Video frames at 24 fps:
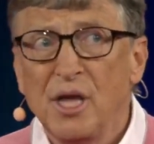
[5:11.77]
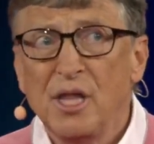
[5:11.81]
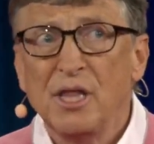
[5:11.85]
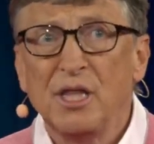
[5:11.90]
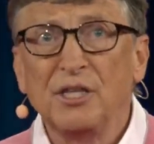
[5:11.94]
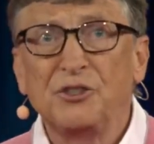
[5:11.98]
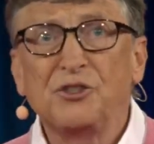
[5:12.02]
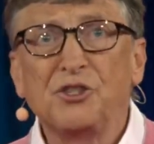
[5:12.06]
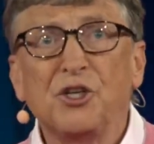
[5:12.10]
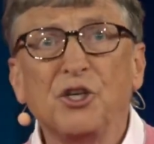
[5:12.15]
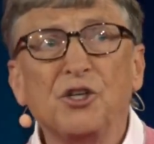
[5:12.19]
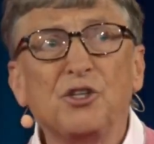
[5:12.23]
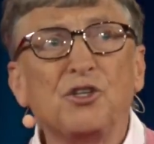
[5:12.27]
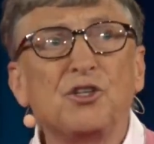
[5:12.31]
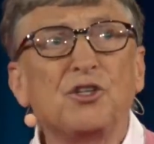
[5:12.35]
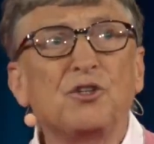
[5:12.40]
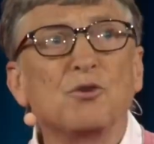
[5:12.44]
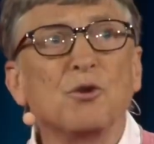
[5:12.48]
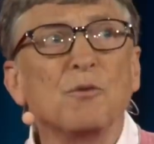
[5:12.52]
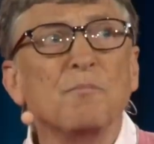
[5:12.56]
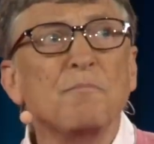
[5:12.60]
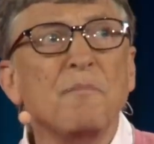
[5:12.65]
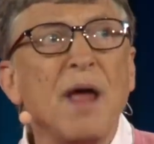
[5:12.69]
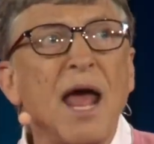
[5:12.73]
that should
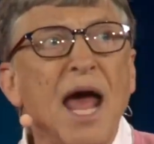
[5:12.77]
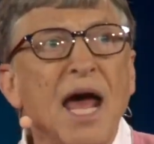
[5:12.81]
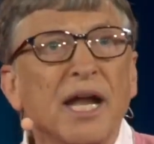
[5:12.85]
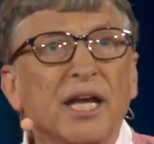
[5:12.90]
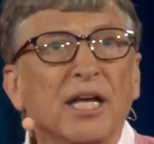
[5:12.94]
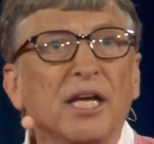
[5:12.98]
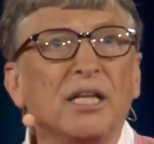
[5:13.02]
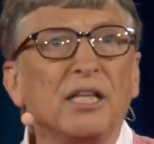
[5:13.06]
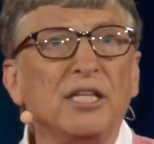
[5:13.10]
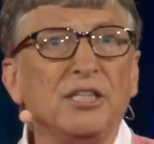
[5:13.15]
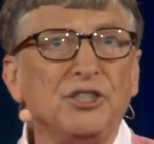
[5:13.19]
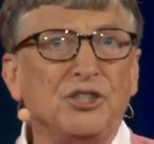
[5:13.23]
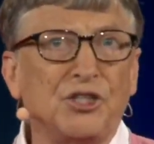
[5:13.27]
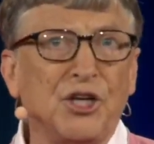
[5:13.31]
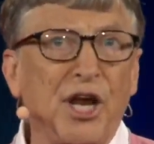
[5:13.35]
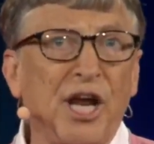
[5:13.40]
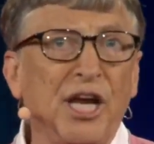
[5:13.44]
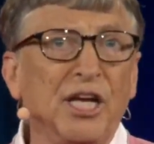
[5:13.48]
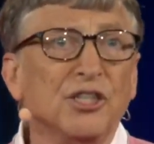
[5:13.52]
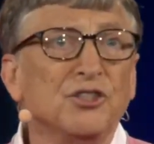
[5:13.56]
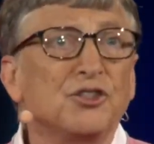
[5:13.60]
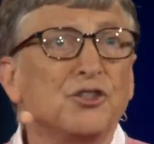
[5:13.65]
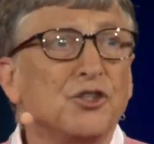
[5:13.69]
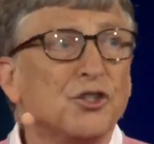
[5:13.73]
dramatically
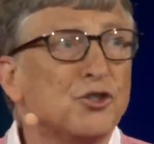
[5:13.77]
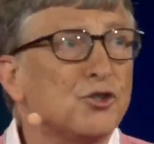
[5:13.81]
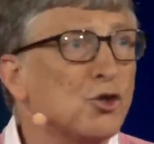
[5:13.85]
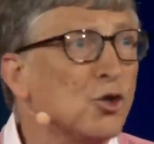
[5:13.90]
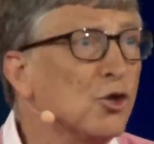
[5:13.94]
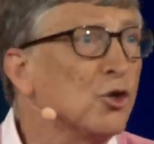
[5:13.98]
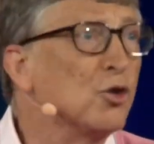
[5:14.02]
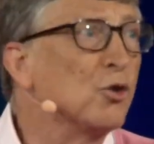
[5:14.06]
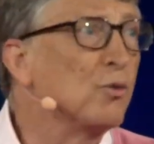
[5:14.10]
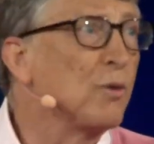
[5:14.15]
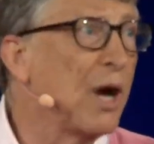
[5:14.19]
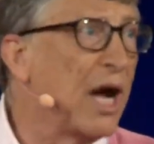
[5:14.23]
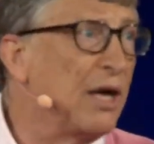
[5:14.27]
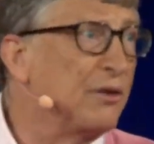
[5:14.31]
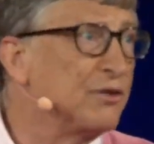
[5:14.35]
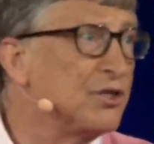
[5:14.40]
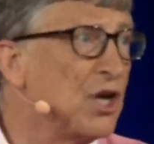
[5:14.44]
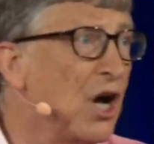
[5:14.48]
change the turnaround